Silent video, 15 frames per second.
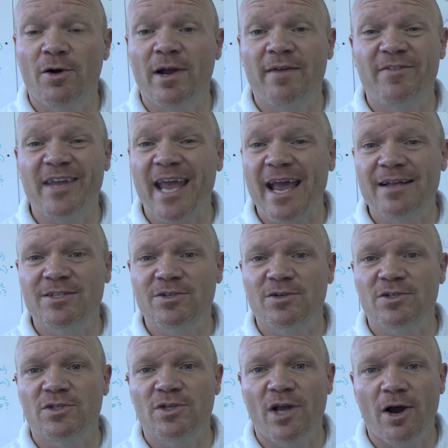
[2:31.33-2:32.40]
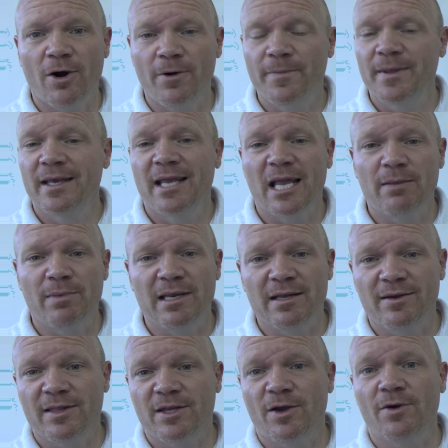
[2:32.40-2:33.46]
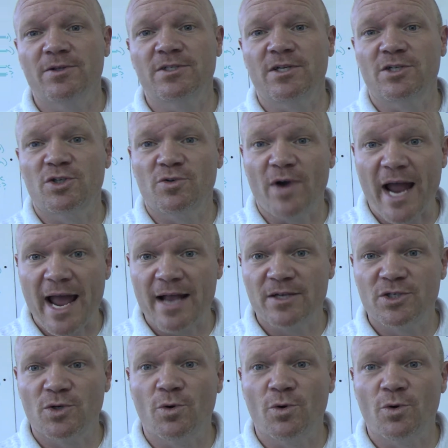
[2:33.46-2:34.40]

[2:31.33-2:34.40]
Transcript: If the answer is no, immediately it goes in the trash,